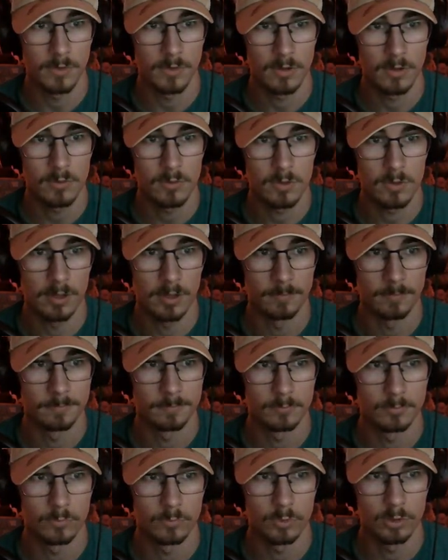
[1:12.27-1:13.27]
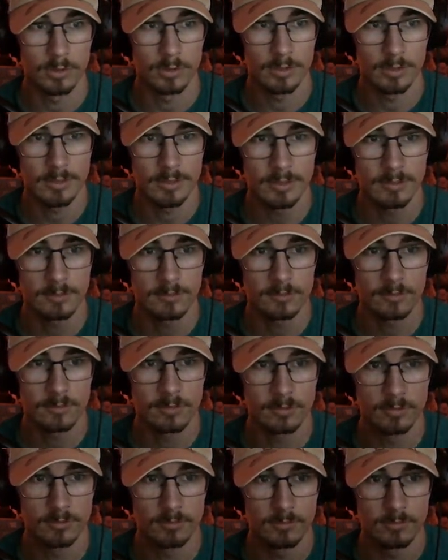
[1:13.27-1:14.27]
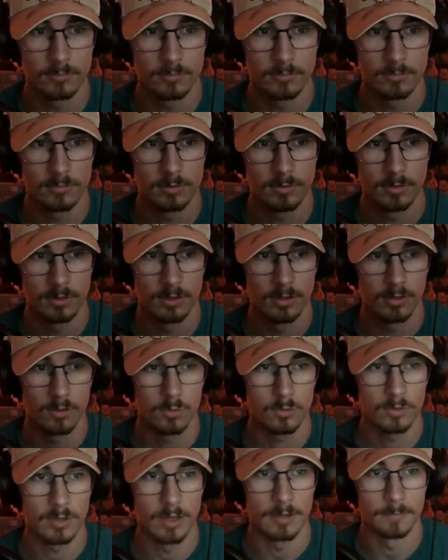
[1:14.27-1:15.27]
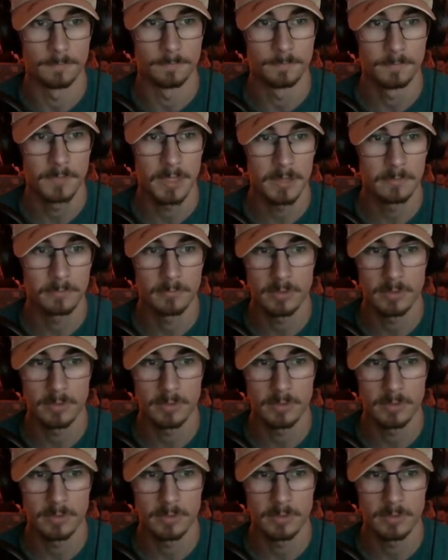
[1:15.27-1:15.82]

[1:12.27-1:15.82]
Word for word: Okay. Well, I guess it... Okay. Yep,